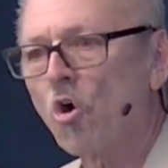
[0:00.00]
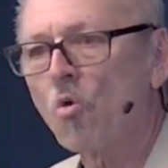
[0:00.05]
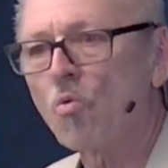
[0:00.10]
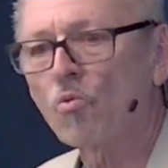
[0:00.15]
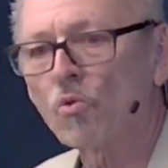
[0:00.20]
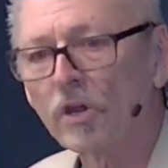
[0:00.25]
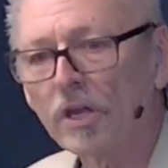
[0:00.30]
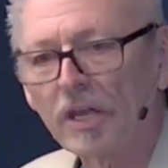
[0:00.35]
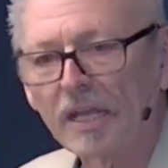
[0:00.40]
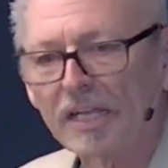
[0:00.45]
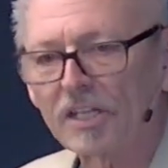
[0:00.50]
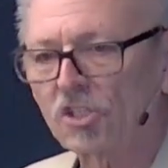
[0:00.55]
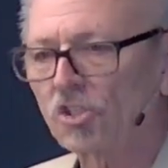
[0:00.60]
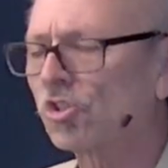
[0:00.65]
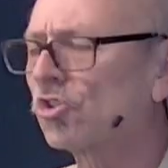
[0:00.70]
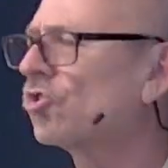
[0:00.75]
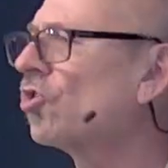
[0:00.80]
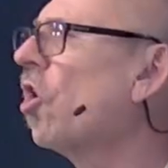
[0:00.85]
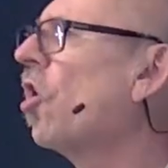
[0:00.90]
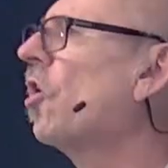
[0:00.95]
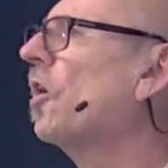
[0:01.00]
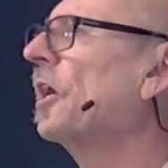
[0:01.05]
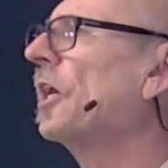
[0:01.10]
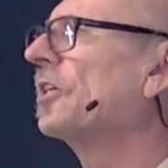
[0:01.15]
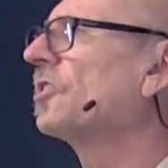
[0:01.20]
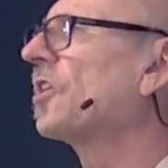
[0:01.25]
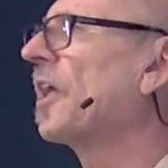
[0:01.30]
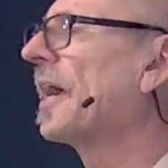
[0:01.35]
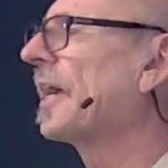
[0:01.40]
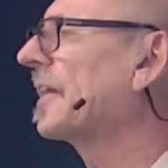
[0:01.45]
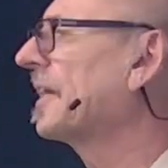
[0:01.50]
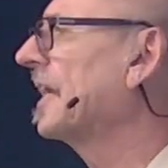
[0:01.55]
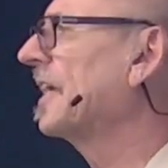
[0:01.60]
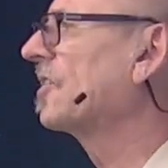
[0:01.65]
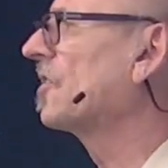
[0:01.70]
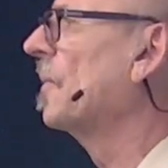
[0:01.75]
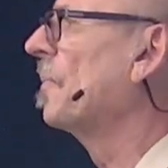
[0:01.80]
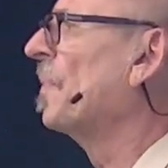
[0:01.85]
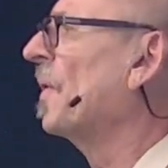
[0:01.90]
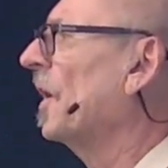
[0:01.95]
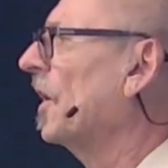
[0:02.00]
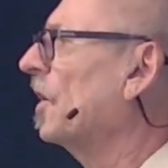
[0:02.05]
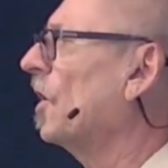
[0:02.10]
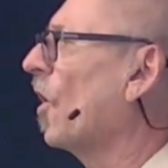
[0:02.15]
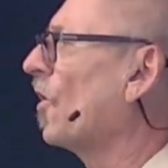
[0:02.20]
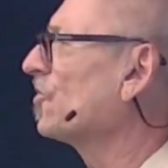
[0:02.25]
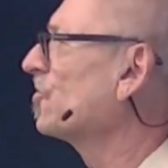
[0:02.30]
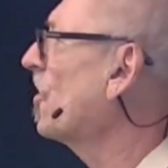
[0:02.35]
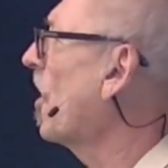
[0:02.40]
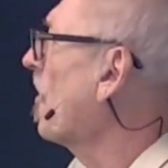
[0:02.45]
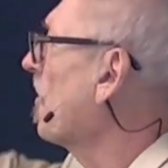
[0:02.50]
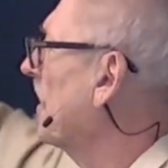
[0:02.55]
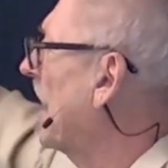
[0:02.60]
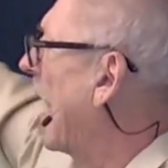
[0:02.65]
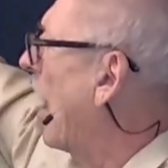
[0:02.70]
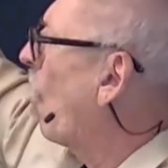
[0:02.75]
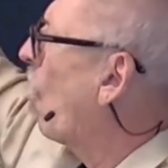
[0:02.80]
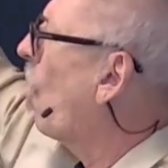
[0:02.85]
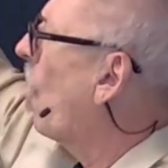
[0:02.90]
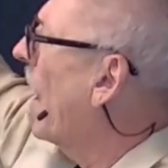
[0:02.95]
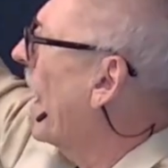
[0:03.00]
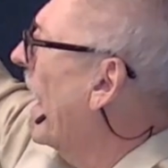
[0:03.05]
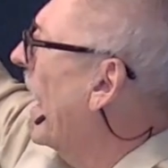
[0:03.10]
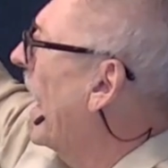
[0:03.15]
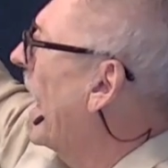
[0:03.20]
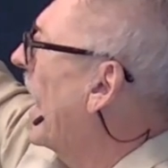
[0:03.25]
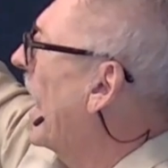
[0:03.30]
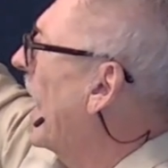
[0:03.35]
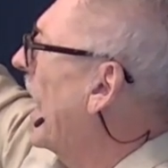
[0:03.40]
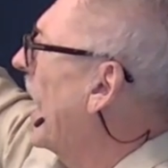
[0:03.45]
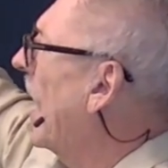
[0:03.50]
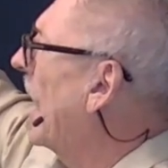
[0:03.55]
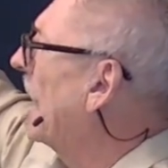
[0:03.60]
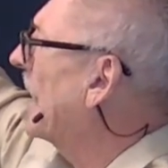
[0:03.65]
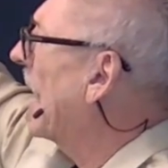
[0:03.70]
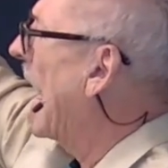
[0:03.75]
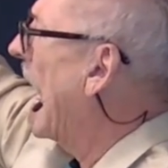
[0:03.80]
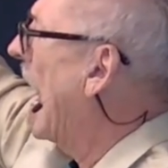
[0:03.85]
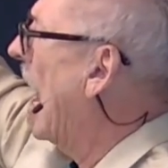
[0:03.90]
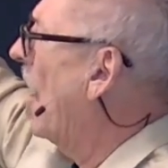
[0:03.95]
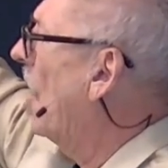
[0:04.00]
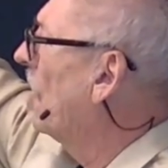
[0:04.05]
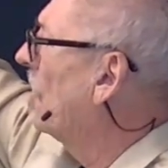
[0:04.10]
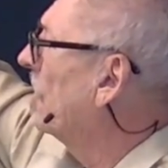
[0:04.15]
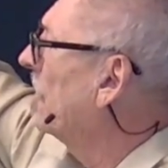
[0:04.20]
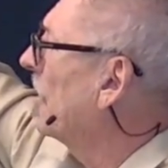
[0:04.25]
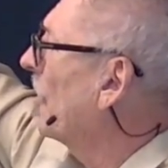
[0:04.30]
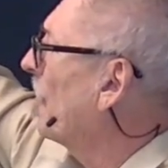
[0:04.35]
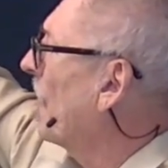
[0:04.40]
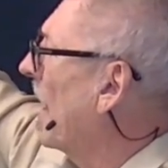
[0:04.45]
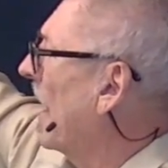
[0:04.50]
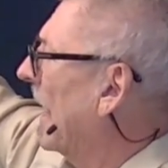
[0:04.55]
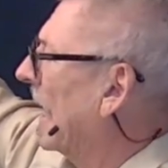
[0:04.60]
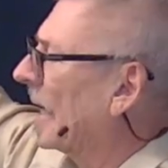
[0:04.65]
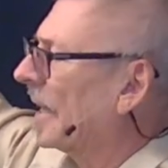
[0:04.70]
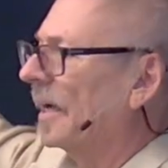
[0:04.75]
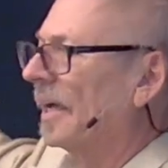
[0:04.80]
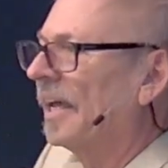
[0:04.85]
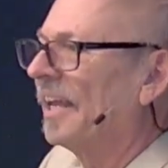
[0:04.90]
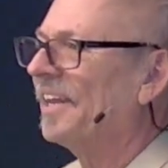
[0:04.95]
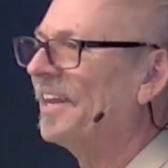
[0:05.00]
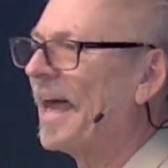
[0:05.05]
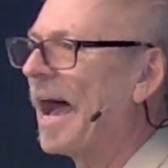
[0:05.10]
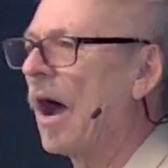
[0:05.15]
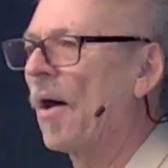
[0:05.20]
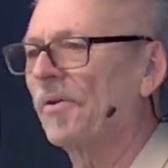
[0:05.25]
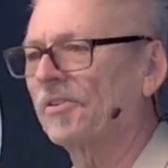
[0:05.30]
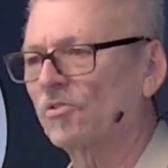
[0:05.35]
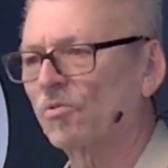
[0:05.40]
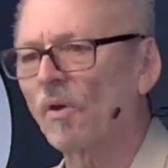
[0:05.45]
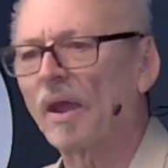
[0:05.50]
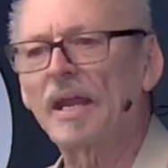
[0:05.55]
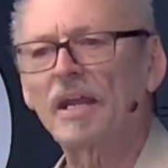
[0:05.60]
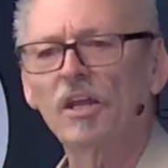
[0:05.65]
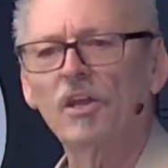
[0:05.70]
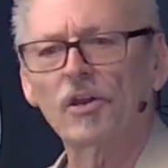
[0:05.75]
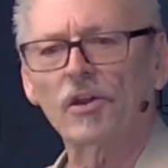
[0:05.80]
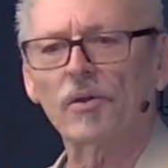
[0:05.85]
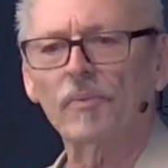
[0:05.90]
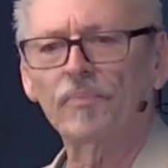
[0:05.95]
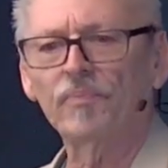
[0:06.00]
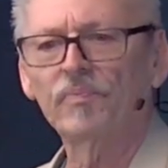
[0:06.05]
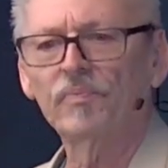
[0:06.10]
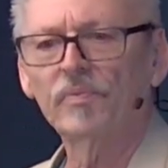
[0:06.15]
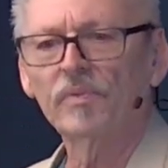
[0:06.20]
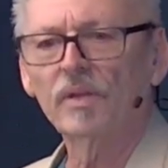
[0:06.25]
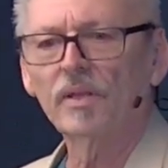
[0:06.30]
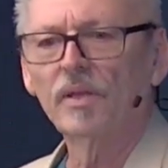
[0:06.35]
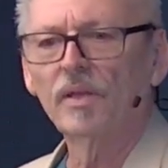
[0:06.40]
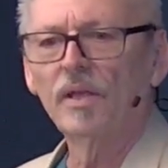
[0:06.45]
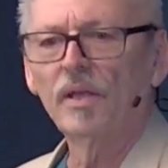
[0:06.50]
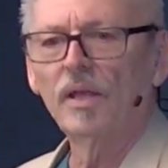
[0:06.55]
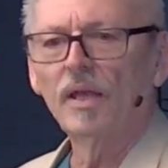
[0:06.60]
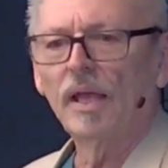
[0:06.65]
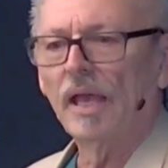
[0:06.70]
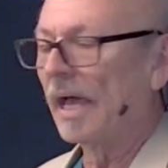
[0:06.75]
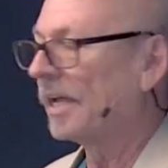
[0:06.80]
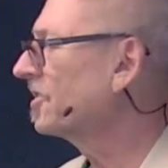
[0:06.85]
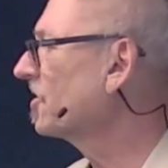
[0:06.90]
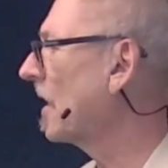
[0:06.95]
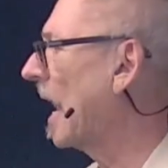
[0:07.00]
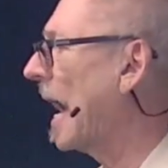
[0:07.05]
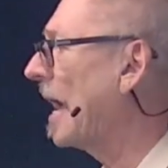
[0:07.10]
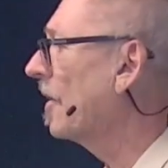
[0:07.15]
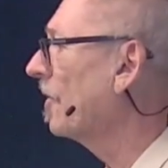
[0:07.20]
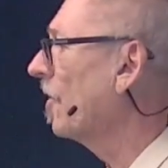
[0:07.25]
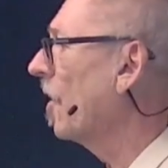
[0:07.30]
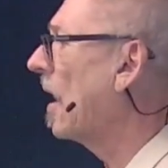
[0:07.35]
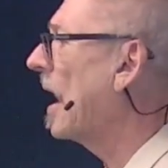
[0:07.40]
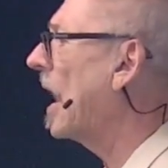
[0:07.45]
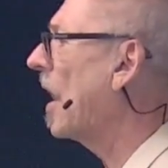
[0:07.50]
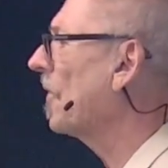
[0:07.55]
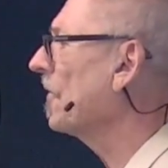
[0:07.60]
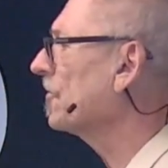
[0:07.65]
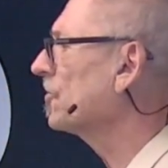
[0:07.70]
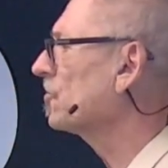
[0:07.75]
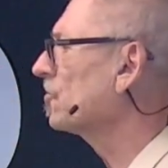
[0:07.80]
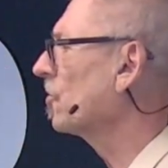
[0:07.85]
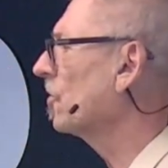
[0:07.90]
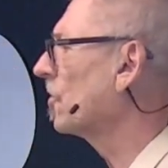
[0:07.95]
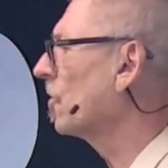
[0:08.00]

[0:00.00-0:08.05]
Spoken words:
real. It started out way down the pike. Now it's right here. And I said, I don't know how this is going to